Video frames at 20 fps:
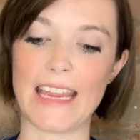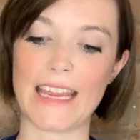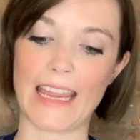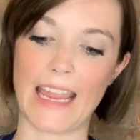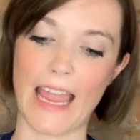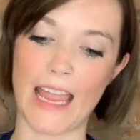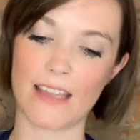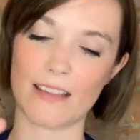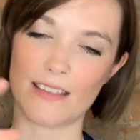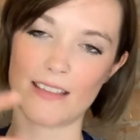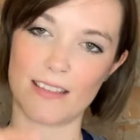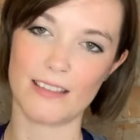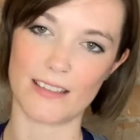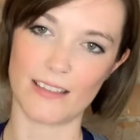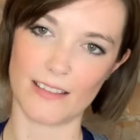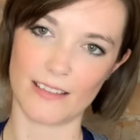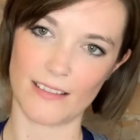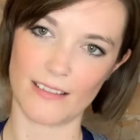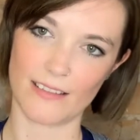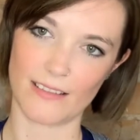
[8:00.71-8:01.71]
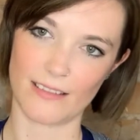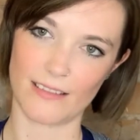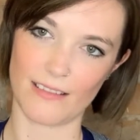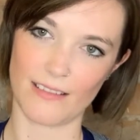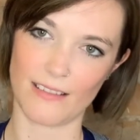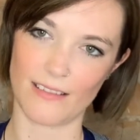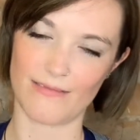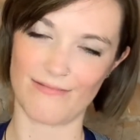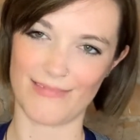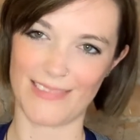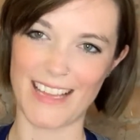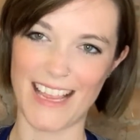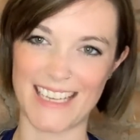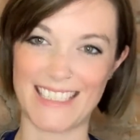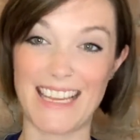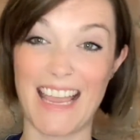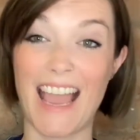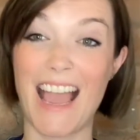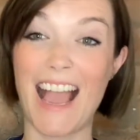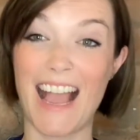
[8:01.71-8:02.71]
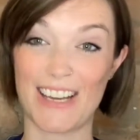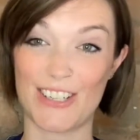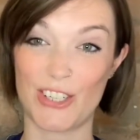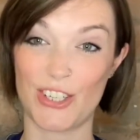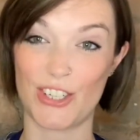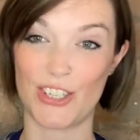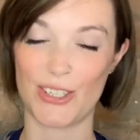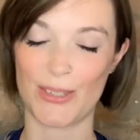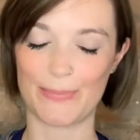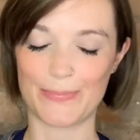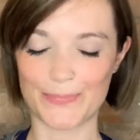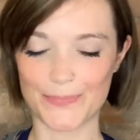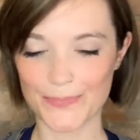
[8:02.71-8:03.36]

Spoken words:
gets attached